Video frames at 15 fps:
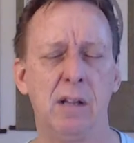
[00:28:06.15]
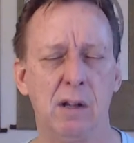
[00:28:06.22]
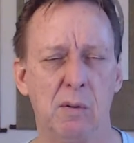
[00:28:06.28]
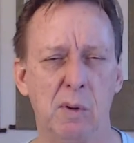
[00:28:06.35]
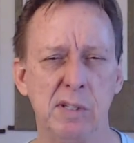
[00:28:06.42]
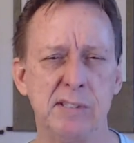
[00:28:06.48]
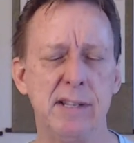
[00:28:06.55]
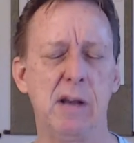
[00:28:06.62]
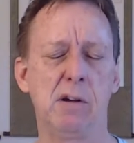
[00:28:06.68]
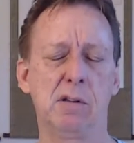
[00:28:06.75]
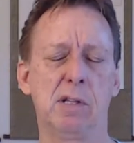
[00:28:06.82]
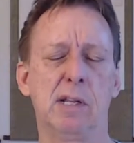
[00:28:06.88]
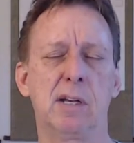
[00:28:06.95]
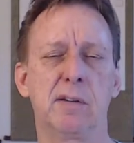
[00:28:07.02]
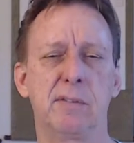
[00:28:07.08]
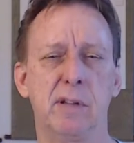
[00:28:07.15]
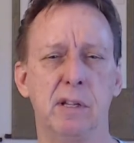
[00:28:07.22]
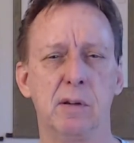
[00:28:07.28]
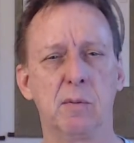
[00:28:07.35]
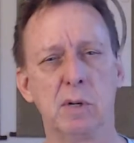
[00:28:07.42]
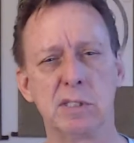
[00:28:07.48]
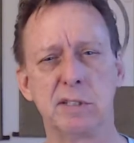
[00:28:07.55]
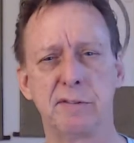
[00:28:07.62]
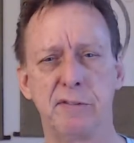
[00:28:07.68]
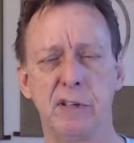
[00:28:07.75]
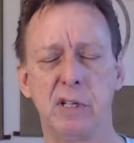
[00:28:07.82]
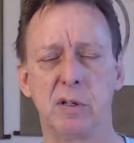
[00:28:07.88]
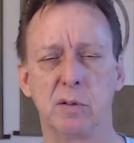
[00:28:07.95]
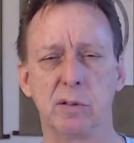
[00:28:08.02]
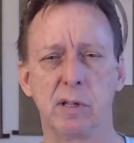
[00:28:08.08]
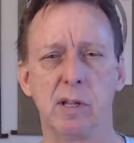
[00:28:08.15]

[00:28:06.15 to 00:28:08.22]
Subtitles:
What's Tao Calligraphy? What's a field?